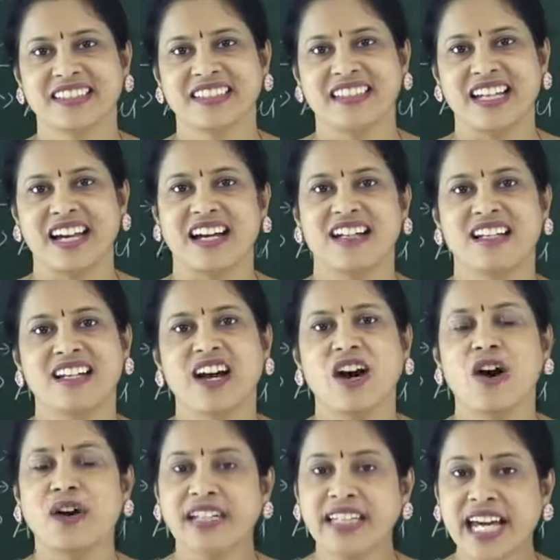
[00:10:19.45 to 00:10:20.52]
Yeah,
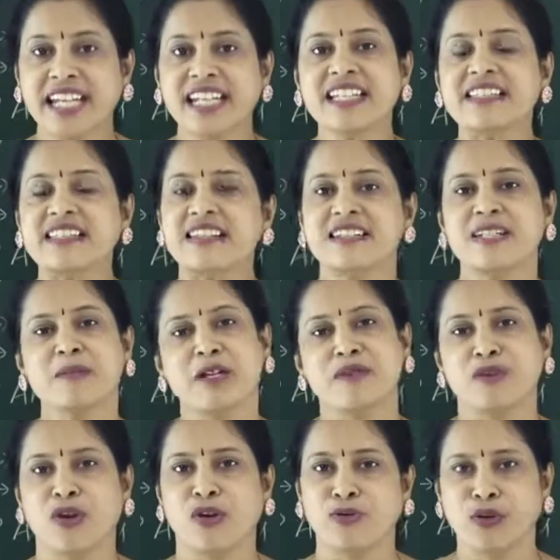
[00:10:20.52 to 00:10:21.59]
organic system
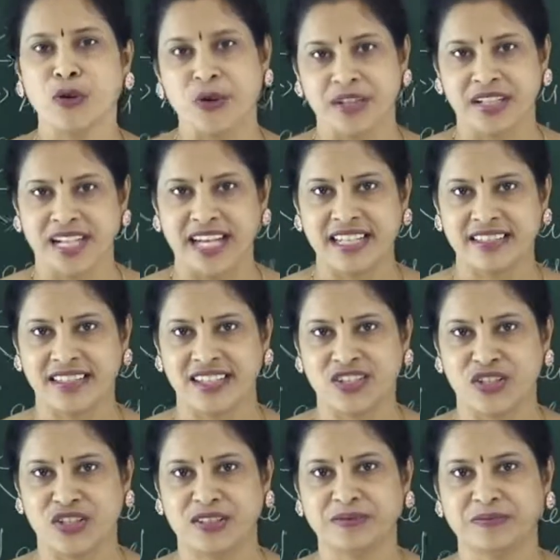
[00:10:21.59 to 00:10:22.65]
level of
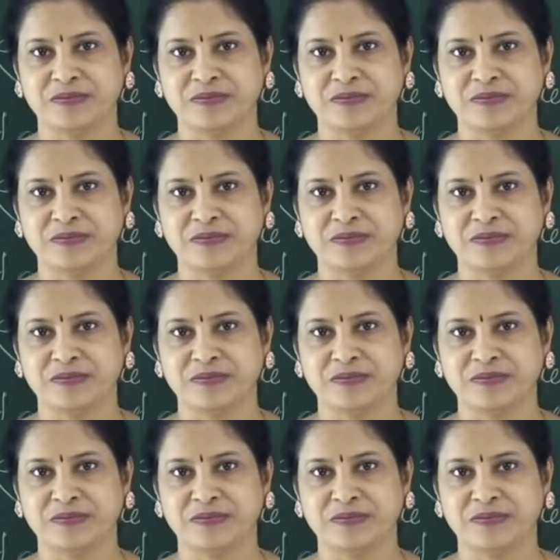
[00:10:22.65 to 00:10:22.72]
organization.